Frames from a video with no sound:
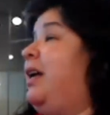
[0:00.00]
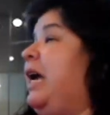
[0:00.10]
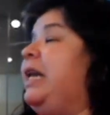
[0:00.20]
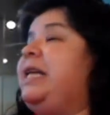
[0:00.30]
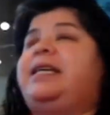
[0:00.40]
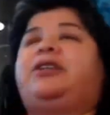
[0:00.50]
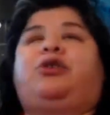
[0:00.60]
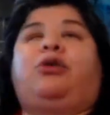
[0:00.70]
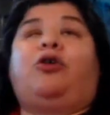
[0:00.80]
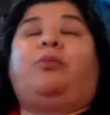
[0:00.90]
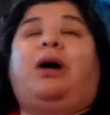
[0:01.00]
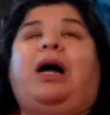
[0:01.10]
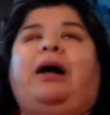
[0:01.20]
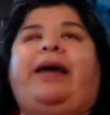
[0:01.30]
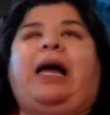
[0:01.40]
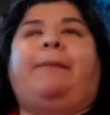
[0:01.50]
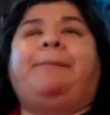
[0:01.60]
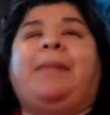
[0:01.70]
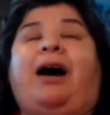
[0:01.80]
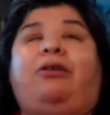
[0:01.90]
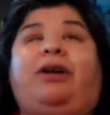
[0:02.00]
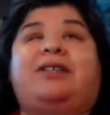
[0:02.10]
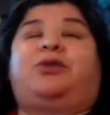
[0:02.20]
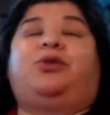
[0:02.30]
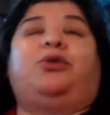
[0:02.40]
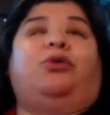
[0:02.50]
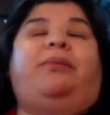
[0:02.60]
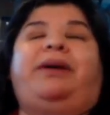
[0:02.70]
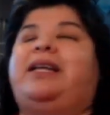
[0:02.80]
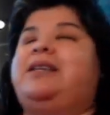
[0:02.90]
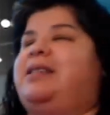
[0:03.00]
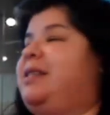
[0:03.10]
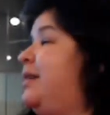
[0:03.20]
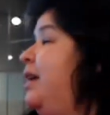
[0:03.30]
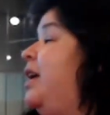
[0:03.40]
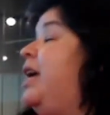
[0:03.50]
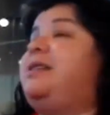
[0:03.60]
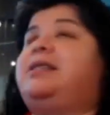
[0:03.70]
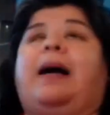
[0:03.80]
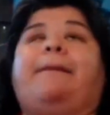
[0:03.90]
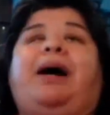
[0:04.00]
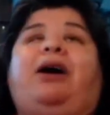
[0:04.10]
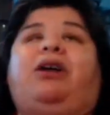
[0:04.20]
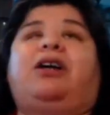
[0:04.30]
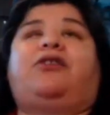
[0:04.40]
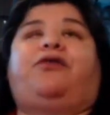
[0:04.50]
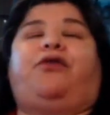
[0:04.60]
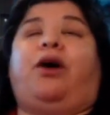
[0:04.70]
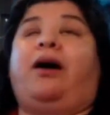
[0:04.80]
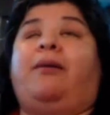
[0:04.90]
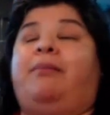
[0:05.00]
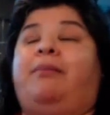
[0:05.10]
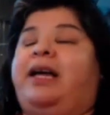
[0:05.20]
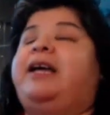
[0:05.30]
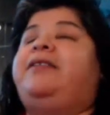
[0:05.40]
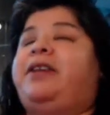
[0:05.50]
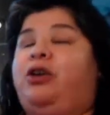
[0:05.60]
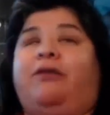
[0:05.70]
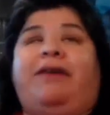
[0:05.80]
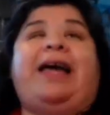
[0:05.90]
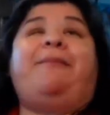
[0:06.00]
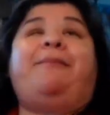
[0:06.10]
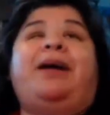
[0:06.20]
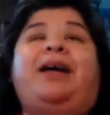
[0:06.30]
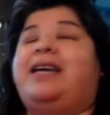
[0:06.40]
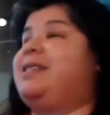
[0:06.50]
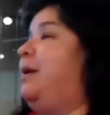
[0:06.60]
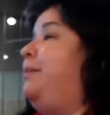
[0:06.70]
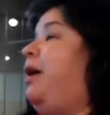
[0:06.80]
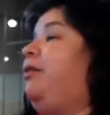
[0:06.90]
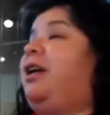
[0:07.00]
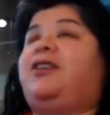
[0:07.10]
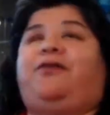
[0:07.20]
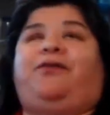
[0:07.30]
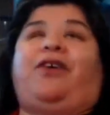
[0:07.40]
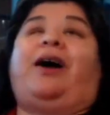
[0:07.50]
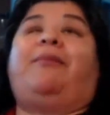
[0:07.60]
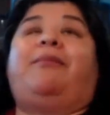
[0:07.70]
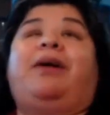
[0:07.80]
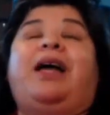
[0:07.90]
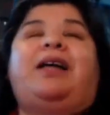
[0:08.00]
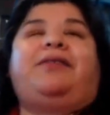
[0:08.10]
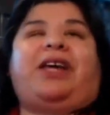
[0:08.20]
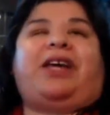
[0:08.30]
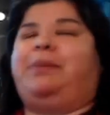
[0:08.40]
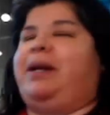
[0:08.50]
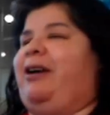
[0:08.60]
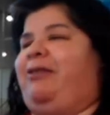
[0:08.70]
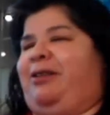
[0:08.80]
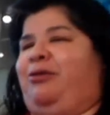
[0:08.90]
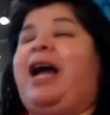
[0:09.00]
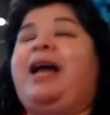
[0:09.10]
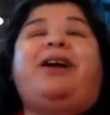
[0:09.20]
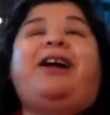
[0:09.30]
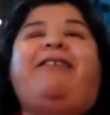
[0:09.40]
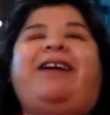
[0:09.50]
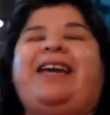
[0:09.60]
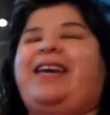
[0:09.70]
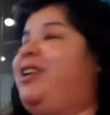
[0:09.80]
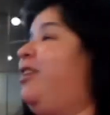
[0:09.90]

and it's at Chrome, okay, about us who? I mean, is this about us from the U of M? Is it about us from the Hennepin County Library?